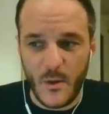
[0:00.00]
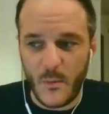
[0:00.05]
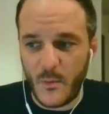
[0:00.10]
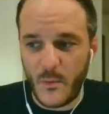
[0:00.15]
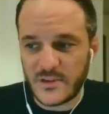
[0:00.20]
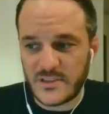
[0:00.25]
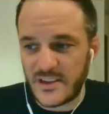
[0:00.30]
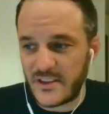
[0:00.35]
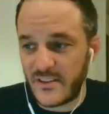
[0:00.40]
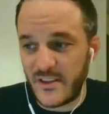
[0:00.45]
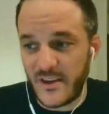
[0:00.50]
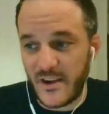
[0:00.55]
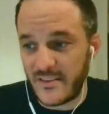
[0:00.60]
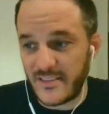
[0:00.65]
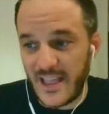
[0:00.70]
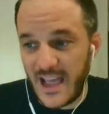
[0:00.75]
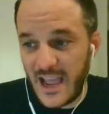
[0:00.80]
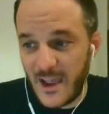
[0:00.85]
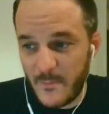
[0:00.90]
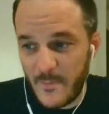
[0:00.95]
Was in there at
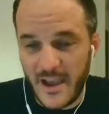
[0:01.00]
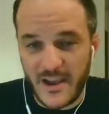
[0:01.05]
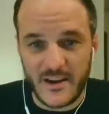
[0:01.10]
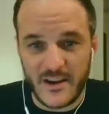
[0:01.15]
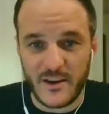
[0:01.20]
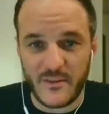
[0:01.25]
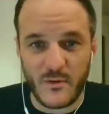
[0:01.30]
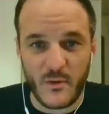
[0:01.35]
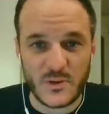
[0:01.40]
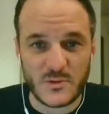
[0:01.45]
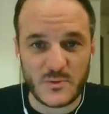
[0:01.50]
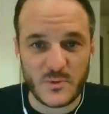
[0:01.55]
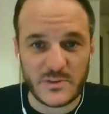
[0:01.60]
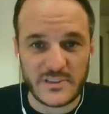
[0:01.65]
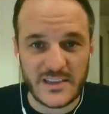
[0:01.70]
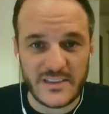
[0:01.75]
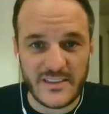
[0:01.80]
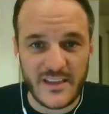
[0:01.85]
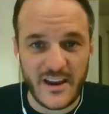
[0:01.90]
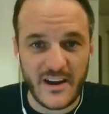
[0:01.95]
linebacker, of course, was
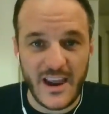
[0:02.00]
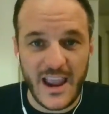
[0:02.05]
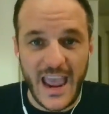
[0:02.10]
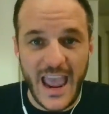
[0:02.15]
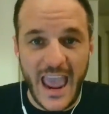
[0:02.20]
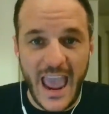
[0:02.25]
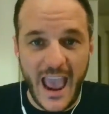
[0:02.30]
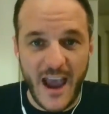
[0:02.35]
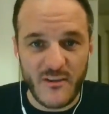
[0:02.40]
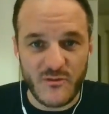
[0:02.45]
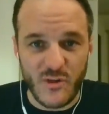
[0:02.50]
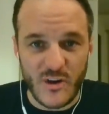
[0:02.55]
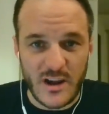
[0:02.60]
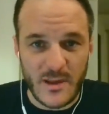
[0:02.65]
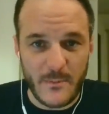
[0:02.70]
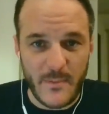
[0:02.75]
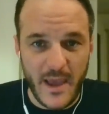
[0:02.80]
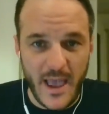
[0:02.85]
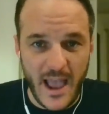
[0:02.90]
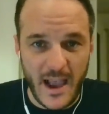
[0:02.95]
in there at
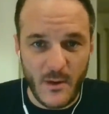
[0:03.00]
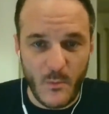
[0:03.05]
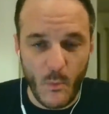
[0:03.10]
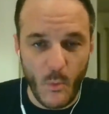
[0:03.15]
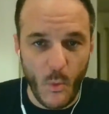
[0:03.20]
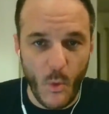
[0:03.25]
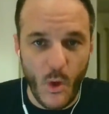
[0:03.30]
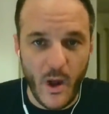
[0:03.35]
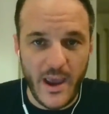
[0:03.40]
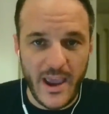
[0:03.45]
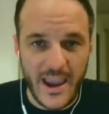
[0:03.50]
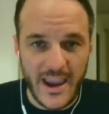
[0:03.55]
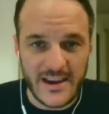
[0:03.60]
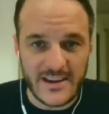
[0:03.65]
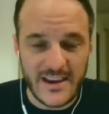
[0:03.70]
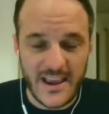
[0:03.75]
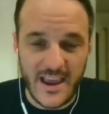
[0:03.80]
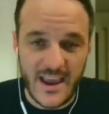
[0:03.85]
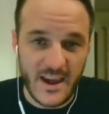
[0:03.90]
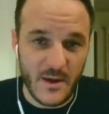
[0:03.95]
running back. What a
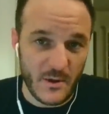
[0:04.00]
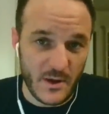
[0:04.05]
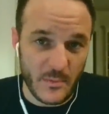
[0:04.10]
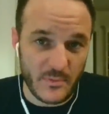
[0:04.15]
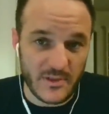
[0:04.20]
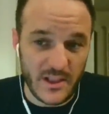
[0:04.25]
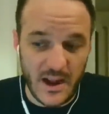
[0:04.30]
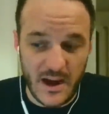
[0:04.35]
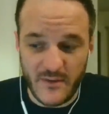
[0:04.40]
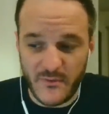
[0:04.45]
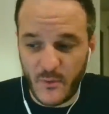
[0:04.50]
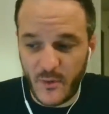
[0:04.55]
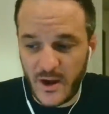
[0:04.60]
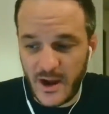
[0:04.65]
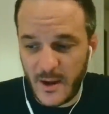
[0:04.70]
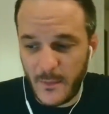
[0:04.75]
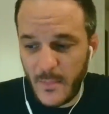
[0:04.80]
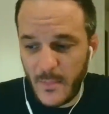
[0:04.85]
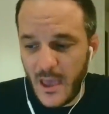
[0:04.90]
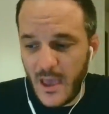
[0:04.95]
day, what a player for him.